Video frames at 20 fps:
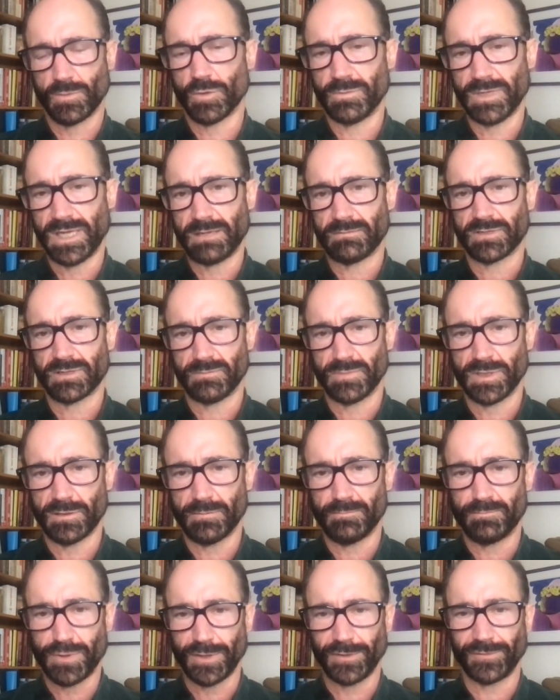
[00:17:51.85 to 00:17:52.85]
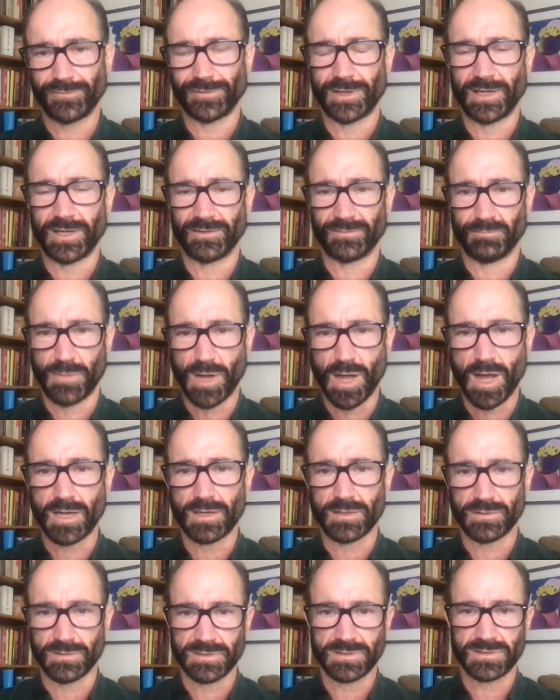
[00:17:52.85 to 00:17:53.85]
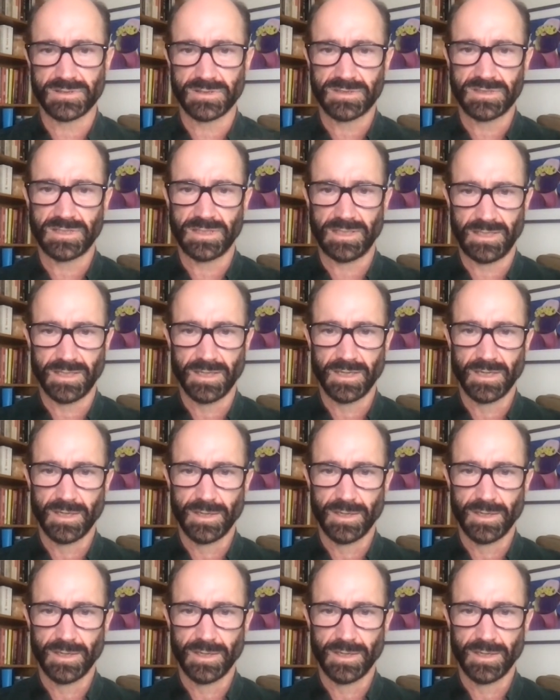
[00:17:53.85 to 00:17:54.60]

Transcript: We'll be able to build personalized models to see,